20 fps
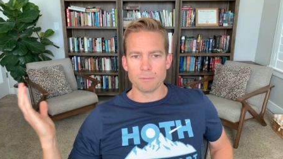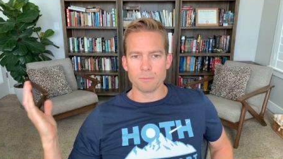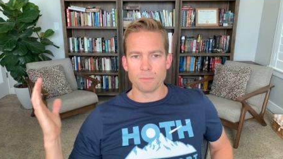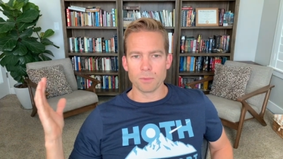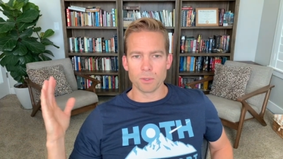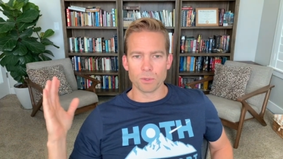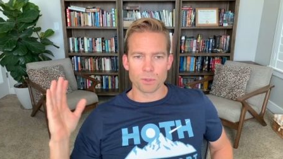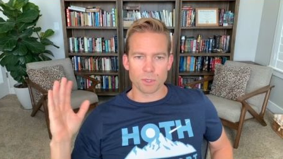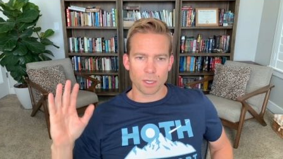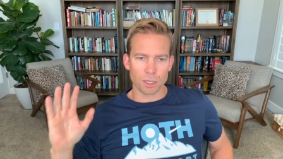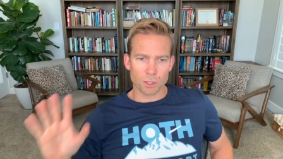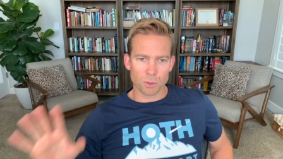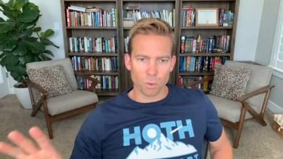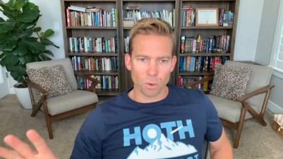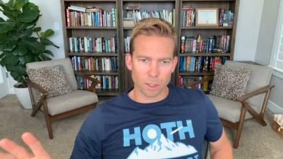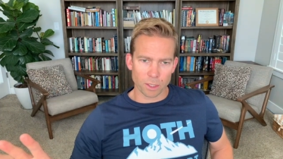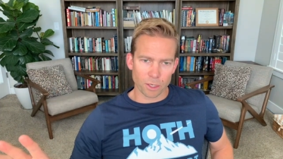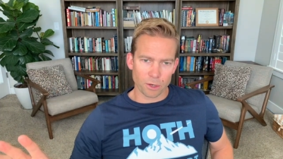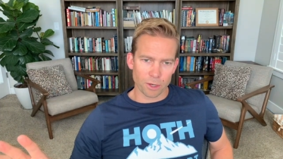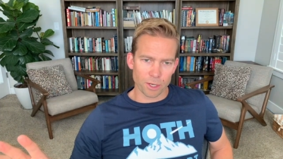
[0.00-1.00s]
You touch
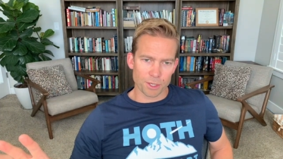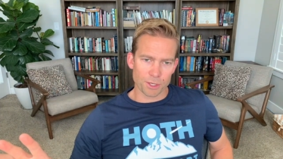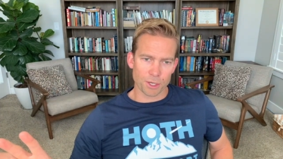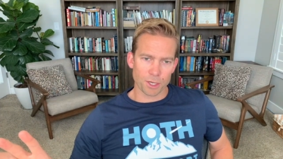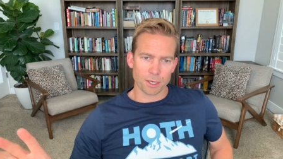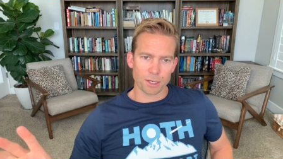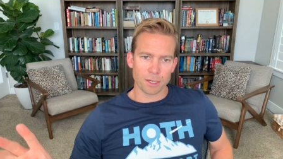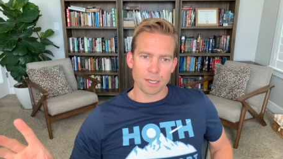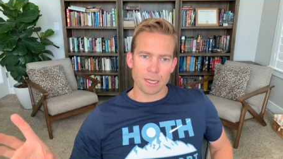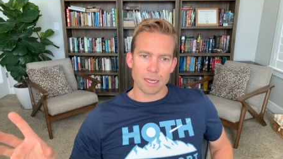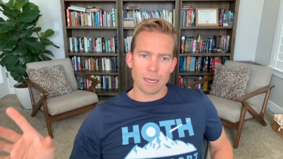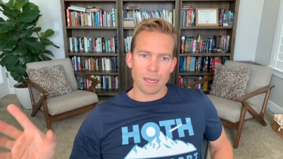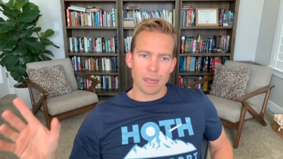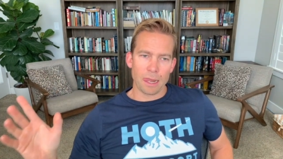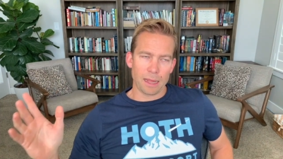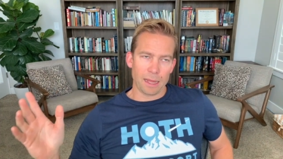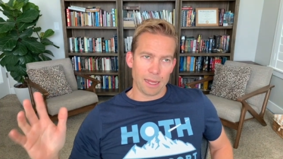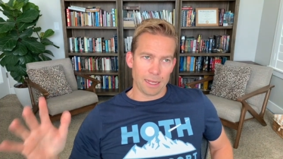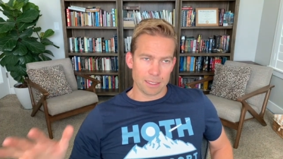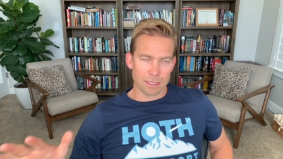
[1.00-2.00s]
one creature
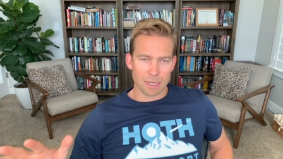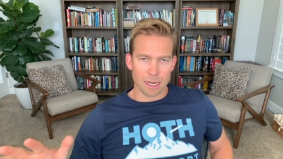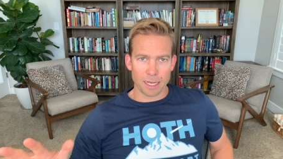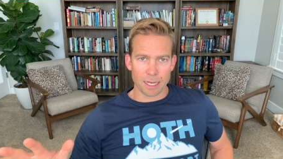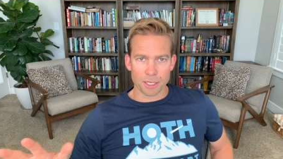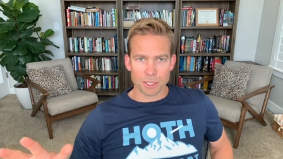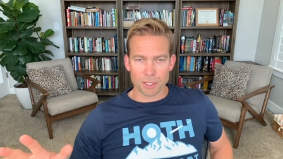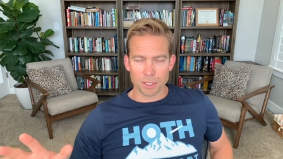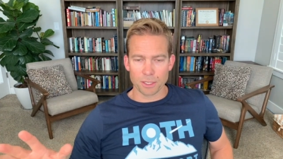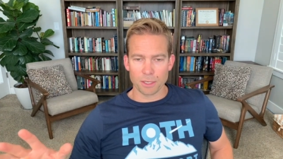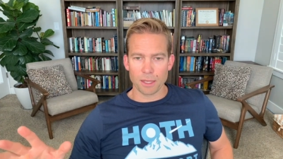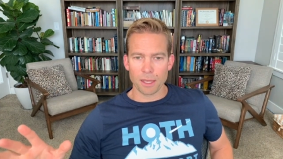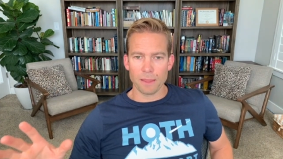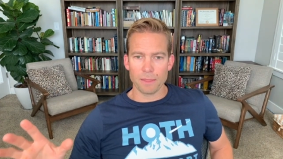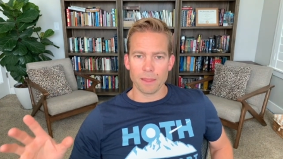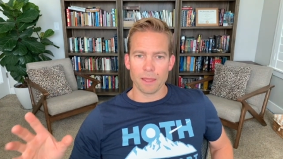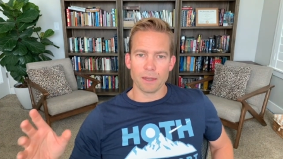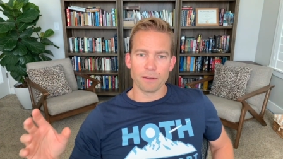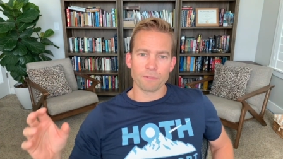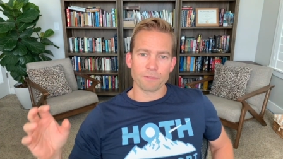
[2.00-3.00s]
as an action, and
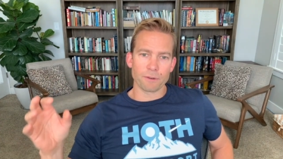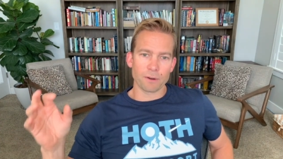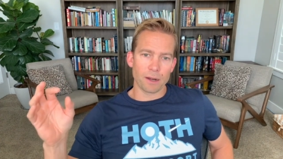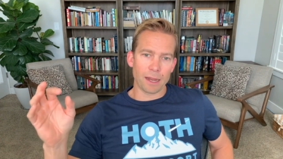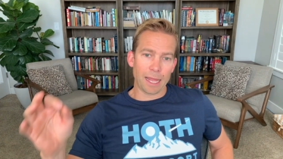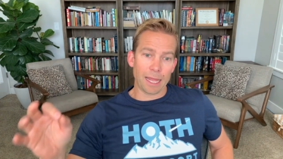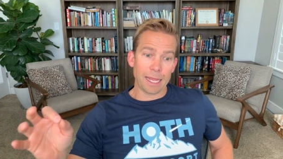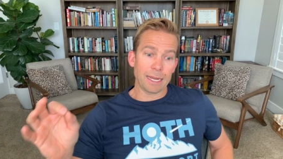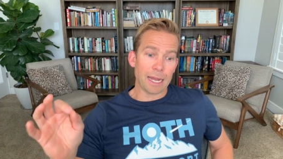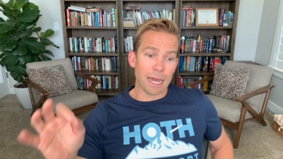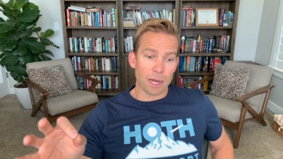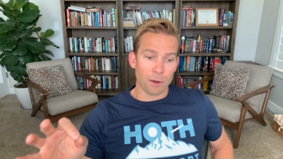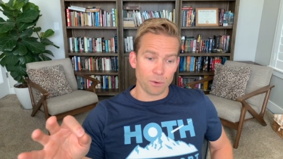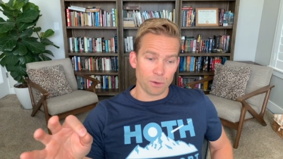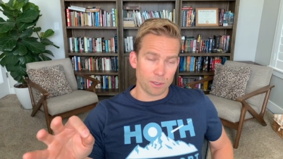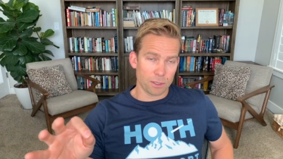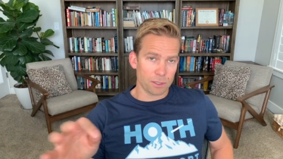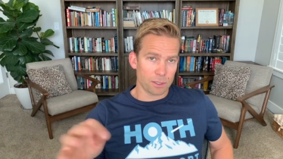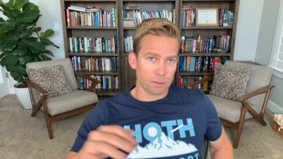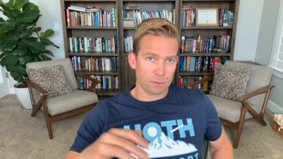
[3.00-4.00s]
then for 8
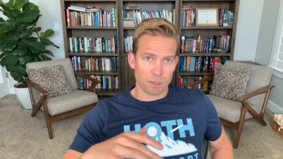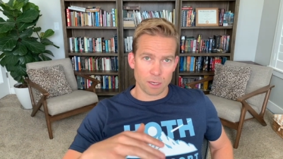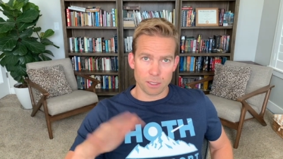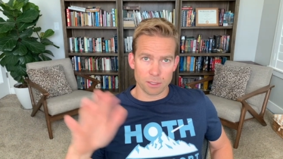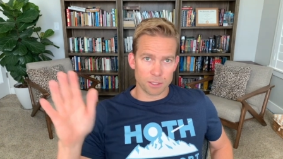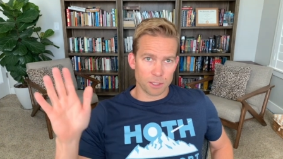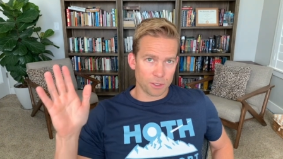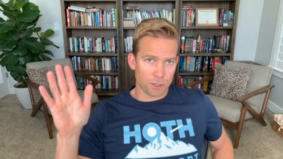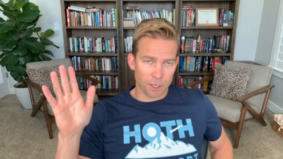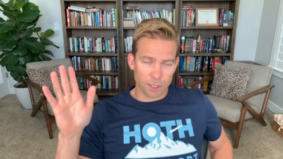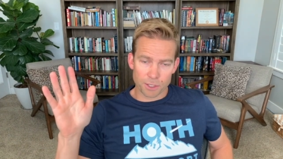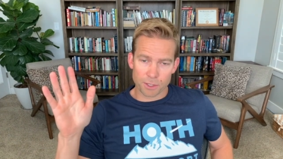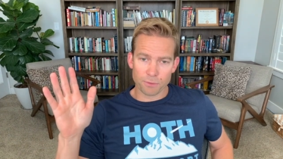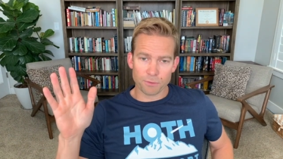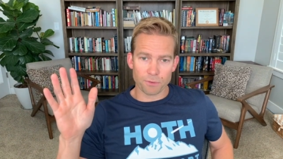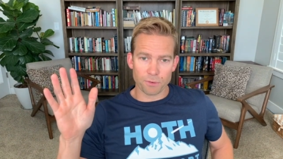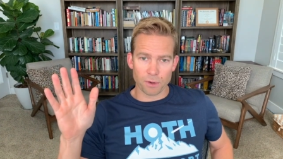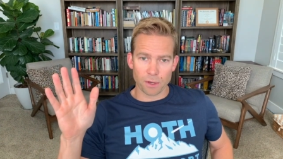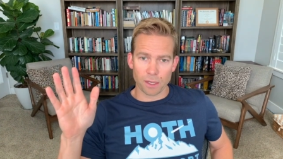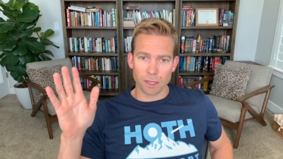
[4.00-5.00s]
hours, concentration
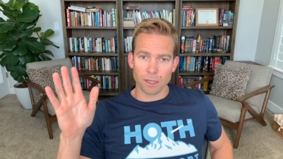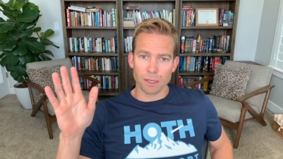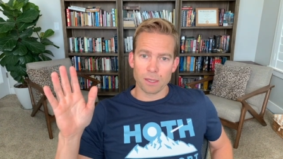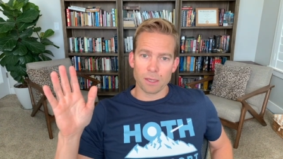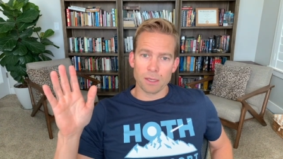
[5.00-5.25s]
free,